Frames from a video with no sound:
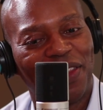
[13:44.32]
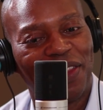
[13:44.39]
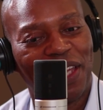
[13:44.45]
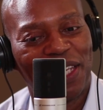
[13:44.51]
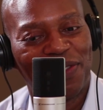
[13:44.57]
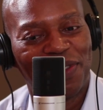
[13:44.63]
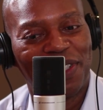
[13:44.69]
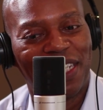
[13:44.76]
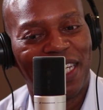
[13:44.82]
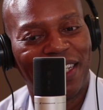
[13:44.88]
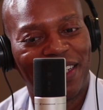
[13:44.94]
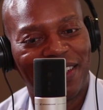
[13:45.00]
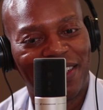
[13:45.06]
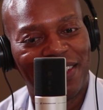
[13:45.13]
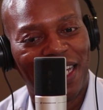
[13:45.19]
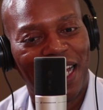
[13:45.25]
Thanks for
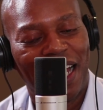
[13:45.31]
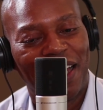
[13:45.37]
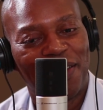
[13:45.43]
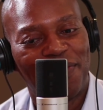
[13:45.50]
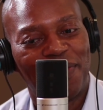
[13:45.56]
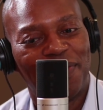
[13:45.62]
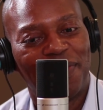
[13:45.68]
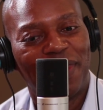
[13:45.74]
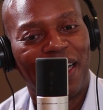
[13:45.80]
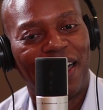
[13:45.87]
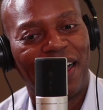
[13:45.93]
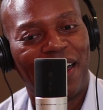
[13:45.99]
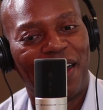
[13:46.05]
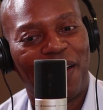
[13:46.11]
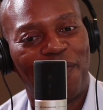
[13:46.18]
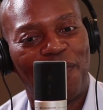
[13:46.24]
taking the time.
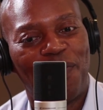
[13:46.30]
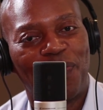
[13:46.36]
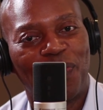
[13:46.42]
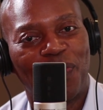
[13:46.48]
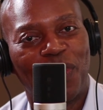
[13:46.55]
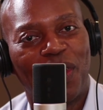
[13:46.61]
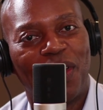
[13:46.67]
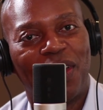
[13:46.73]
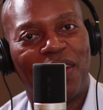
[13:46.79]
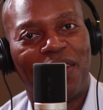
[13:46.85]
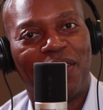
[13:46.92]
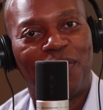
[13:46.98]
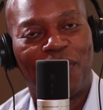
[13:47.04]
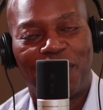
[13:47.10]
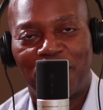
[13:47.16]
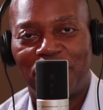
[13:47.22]

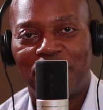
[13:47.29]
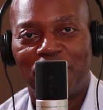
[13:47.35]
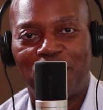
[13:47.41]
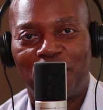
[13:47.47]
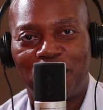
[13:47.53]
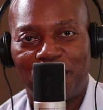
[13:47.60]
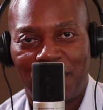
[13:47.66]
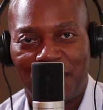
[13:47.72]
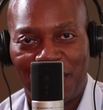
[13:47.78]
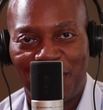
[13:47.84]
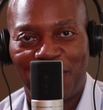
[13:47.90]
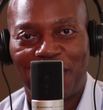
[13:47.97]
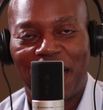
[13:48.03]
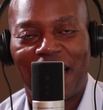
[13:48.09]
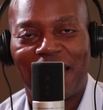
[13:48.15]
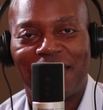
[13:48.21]
Well, we'll see
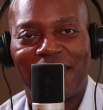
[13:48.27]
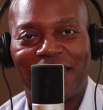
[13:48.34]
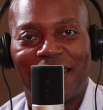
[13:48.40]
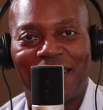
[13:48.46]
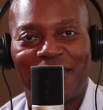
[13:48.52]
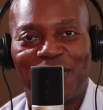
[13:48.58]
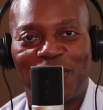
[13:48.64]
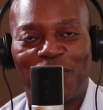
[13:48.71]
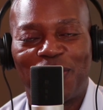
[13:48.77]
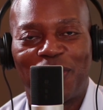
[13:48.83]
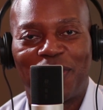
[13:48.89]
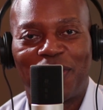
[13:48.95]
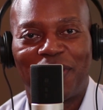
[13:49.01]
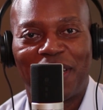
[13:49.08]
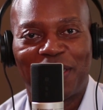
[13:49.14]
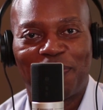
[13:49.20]
you guys soon
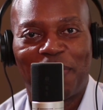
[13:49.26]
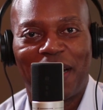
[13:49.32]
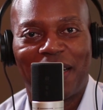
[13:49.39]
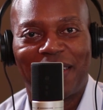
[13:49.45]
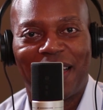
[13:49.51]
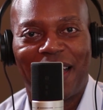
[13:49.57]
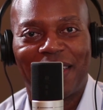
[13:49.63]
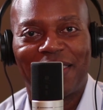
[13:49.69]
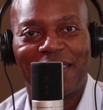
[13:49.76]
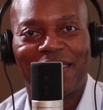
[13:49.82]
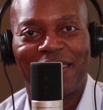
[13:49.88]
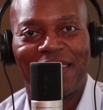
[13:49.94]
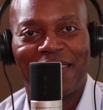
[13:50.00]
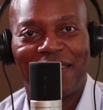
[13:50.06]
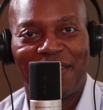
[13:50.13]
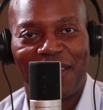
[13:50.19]
on our next podcast.
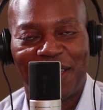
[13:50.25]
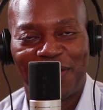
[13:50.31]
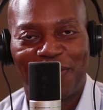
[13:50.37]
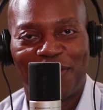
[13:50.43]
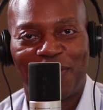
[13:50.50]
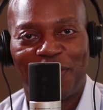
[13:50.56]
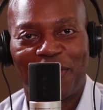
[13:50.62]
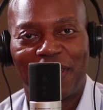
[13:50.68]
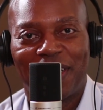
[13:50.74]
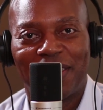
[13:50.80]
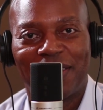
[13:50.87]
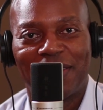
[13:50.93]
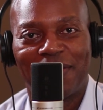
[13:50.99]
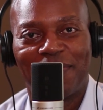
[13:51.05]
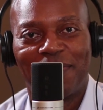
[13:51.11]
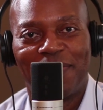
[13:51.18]
Thanks for joining
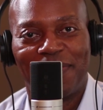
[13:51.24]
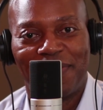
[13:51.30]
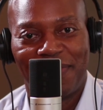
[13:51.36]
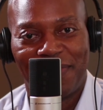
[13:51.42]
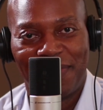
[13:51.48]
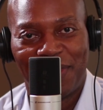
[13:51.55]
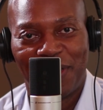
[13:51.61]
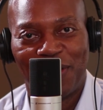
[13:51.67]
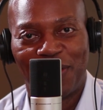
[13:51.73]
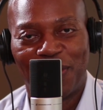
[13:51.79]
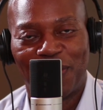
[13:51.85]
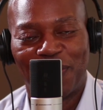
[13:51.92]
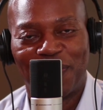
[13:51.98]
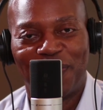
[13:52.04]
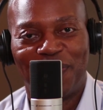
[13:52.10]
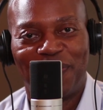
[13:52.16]
us. See you
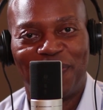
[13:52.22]
soon.